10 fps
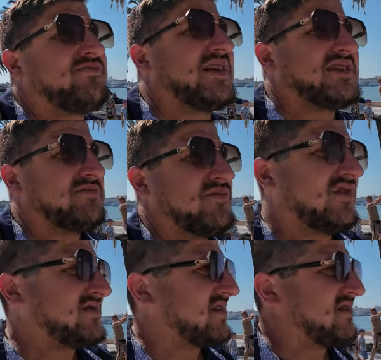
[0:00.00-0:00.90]
place in
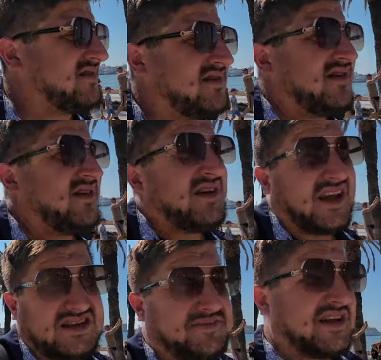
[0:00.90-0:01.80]
Malta,
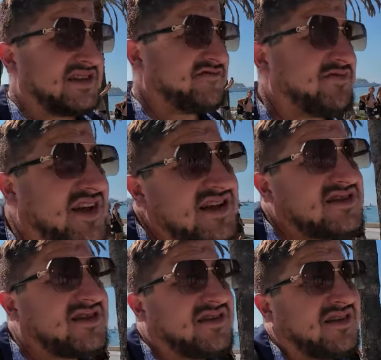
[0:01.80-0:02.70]
expensive
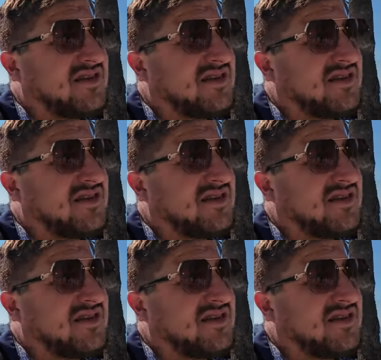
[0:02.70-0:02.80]
place.